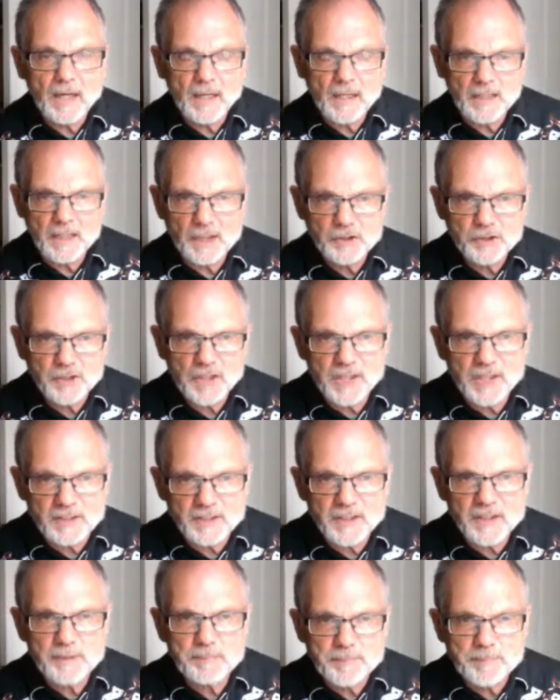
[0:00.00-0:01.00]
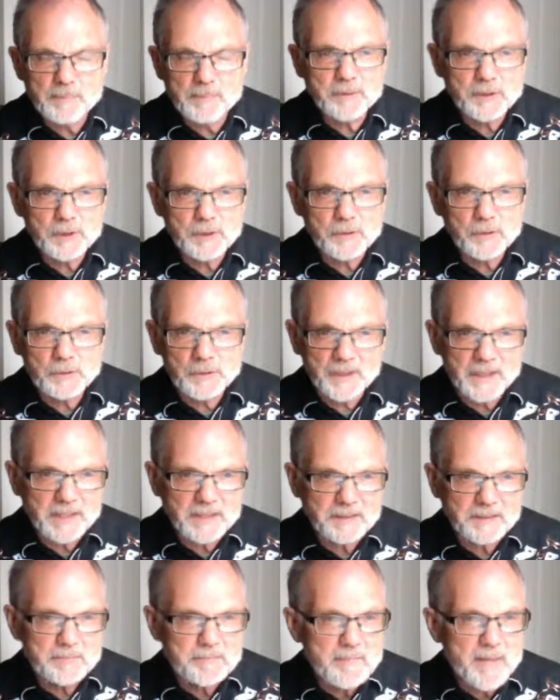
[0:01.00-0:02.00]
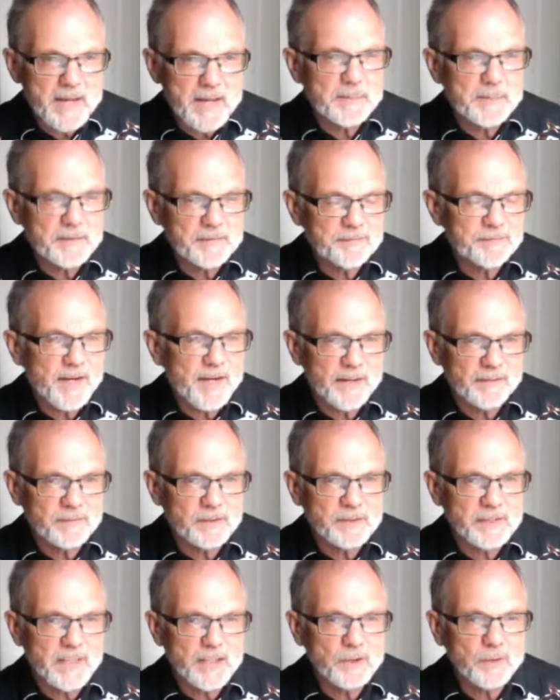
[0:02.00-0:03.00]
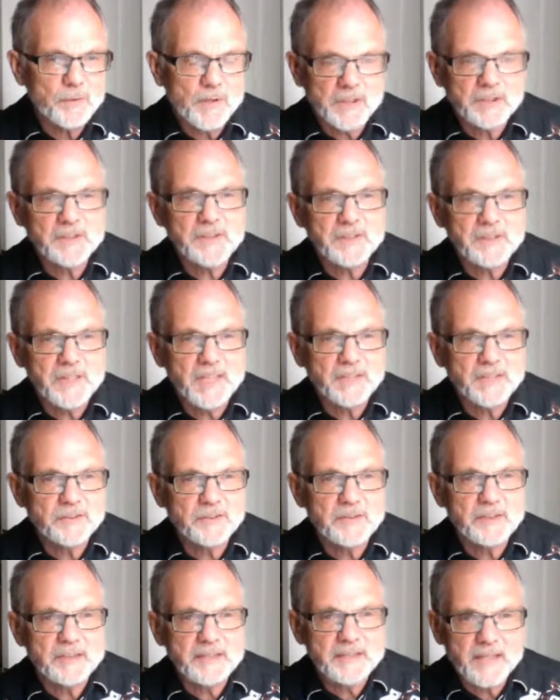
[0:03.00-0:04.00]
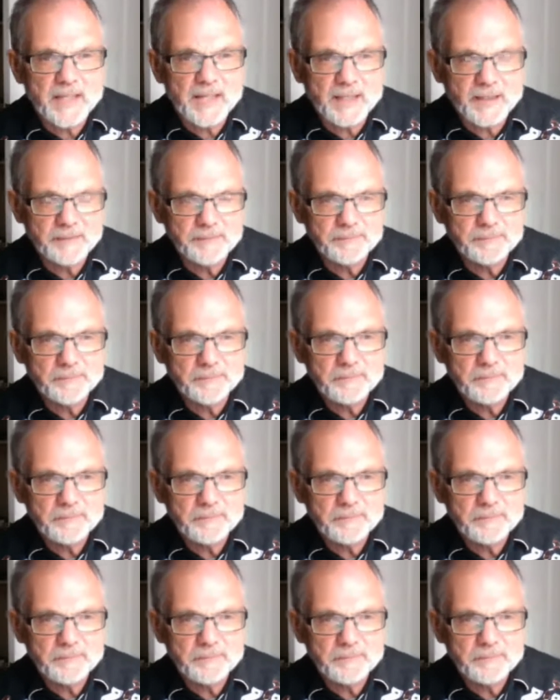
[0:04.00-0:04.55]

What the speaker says: A child in the public school gets maybe 5 or 10 questions answered a day.